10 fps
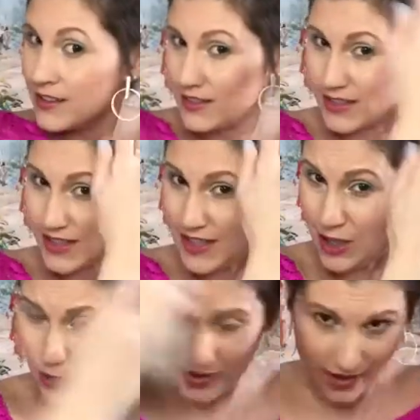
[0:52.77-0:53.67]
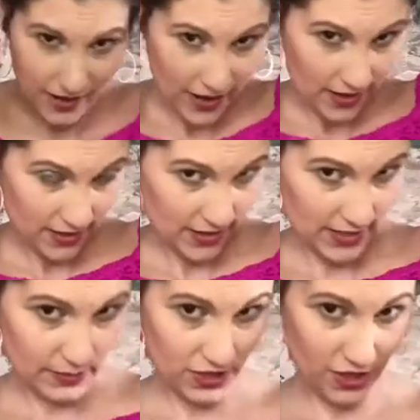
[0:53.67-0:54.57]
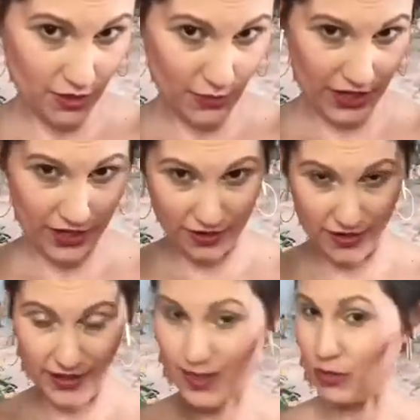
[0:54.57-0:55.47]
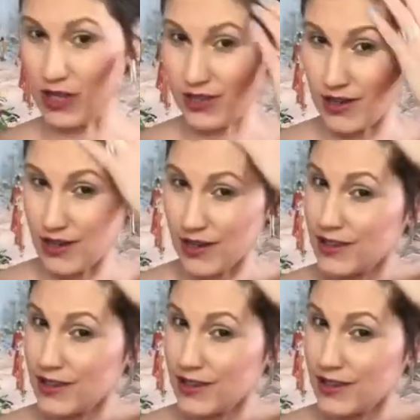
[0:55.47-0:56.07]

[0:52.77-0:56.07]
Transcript: the scalp area, especially where your thin spots are.